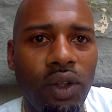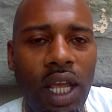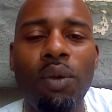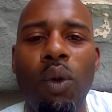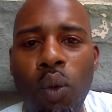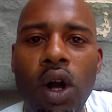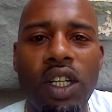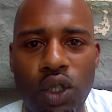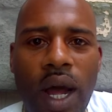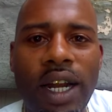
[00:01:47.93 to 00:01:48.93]
they will want
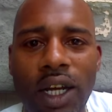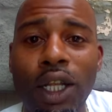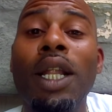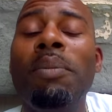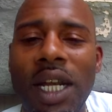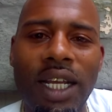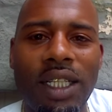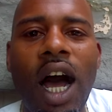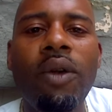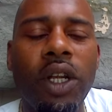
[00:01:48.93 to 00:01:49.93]
to try to eliminate
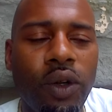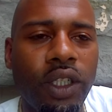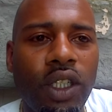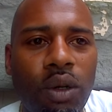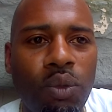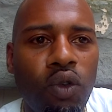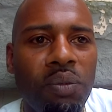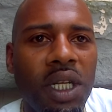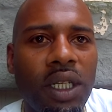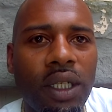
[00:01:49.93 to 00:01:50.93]
the Hare Krishna
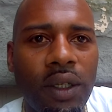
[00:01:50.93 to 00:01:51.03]
movement